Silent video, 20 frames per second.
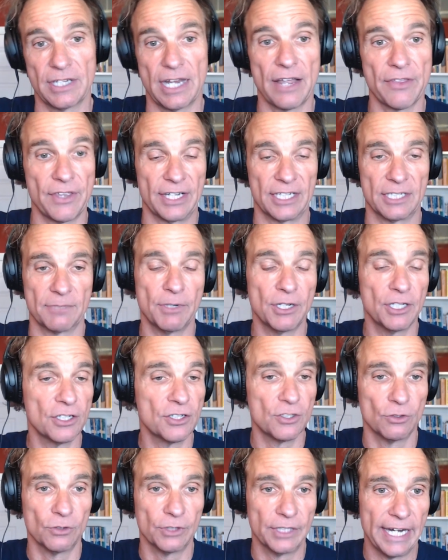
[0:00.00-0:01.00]
experience
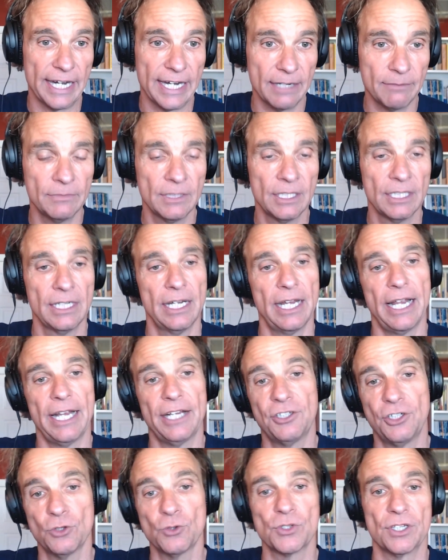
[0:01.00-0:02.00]
or game
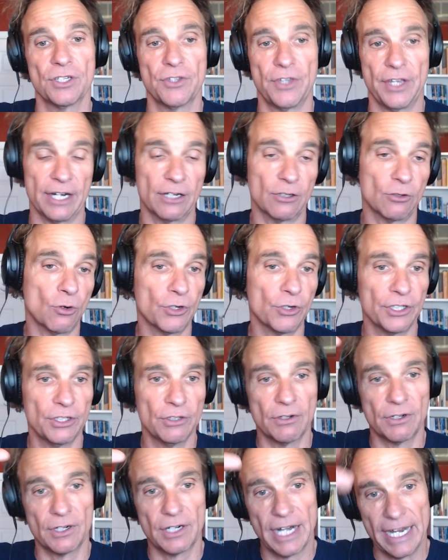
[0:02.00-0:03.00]
and use it there, or
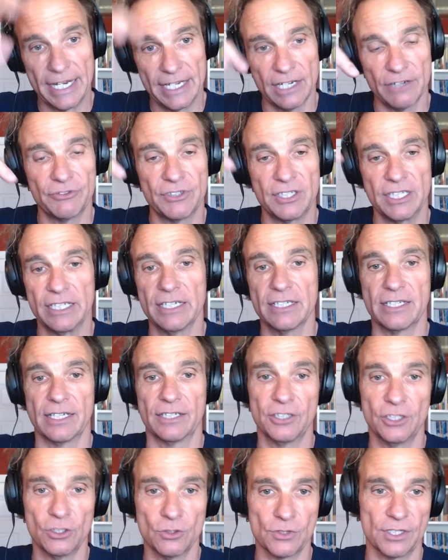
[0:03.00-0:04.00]
your NFTs
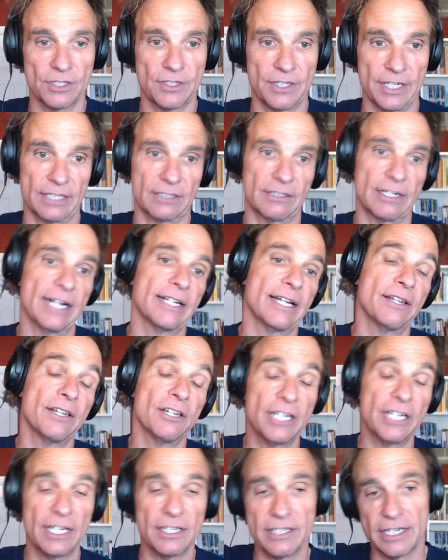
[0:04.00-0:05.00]
and use it there, right? And you
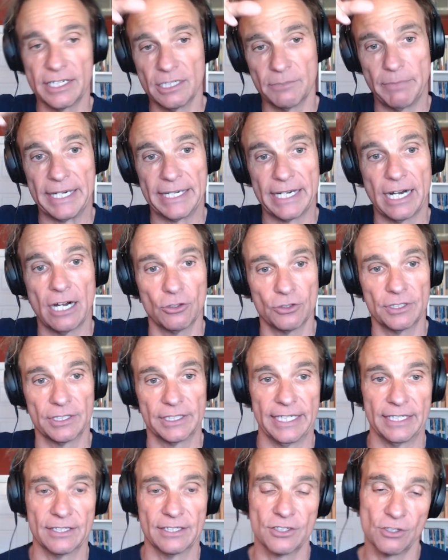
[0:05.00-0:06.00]
can take it back out
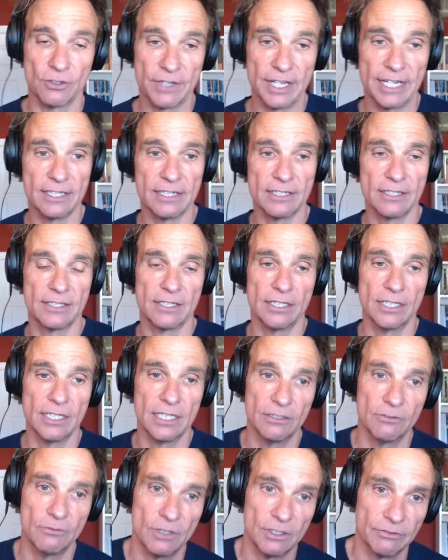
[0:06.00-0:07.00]
again. So that is
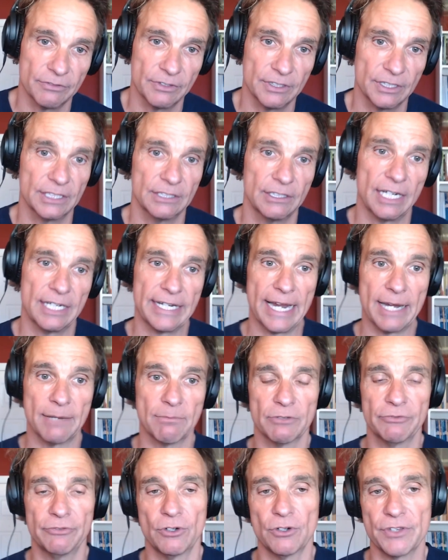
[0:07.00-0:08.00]
what we
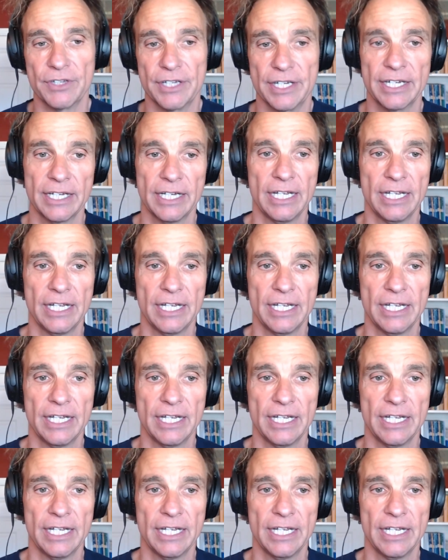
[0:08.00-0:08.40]
enable for the